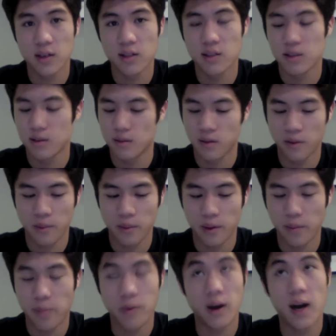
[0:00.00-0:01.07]
It's in
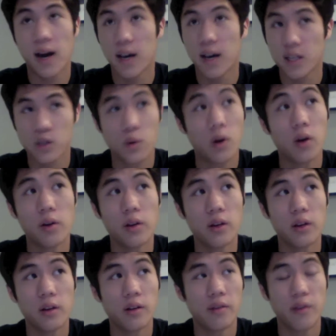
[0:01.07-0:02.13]
the highest
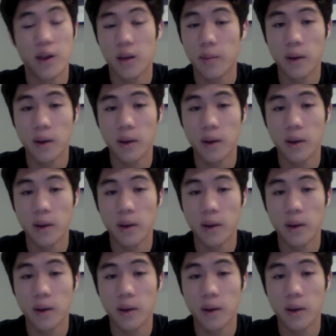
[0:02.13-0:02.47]
quality of any